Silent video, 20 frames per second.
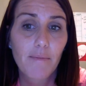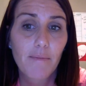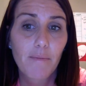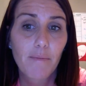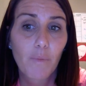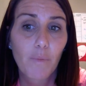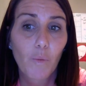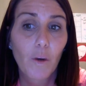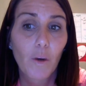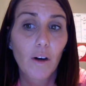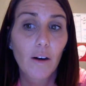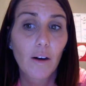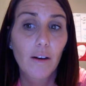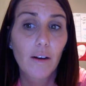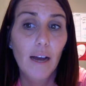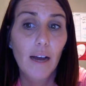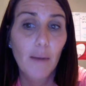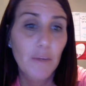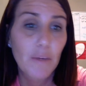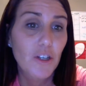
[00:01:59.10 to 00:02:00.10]
we'll
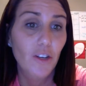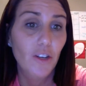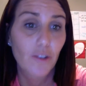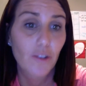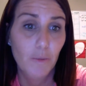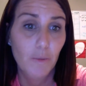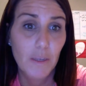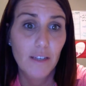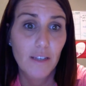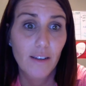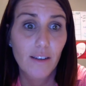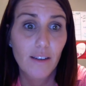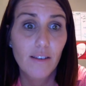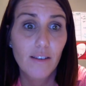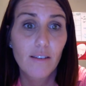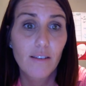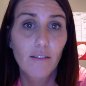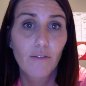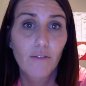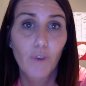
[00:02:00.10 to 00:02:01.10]
help each other's
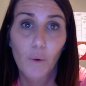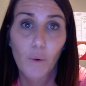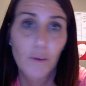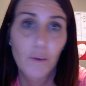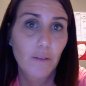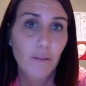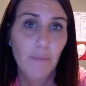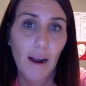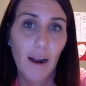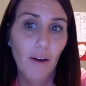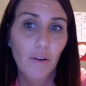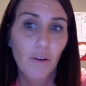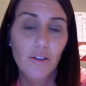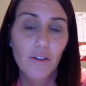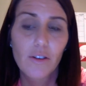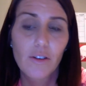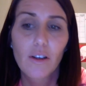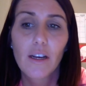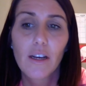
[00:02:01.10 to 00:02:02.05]
business forwards and backwards.